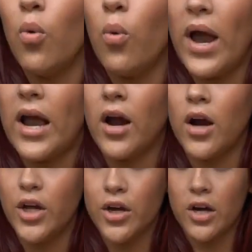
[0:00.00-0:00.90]

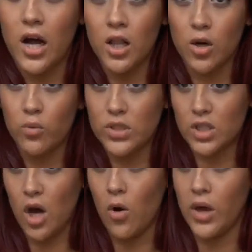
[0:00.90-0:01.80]
where your color
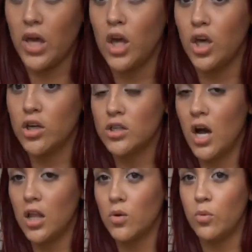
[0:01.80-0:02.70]
was going. Your
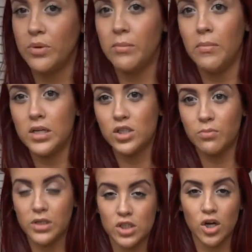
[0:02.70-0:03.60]
color will be much,
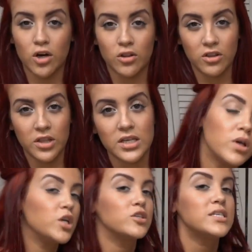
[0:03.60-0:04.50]
much darker than this.
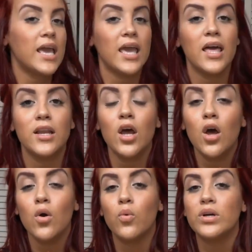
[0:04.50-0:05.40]
Your tan
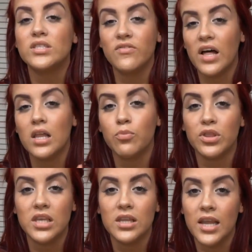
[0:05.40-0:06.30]
will develop
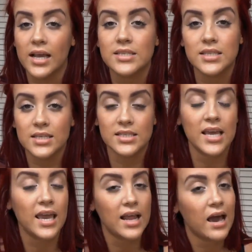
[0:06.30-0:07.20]
within the next 6 to
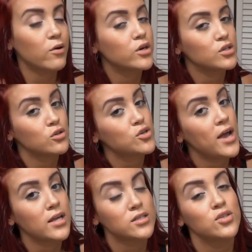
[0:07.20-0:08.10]
8 hours, so
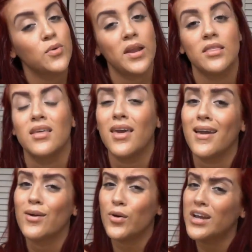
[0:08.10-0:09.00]
try not to do
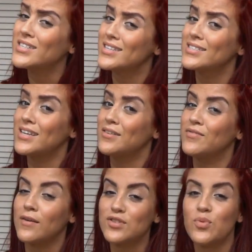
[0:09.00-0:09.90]
anything crazy that's going to
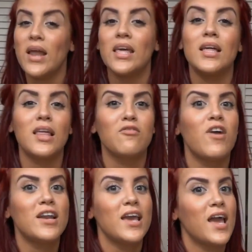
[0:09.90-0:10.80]
involve sweating, like
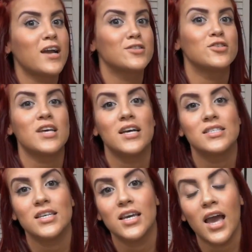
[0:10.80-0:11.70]
running,
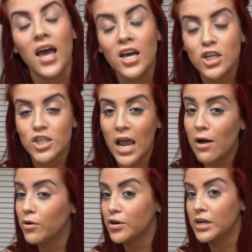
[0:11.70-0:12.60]
exercising,
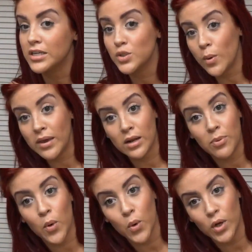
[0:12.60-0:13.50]
showering, swimming in
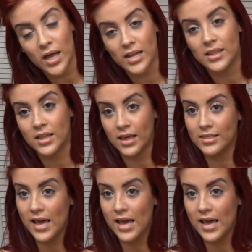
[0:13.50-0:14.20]
a pool, anything like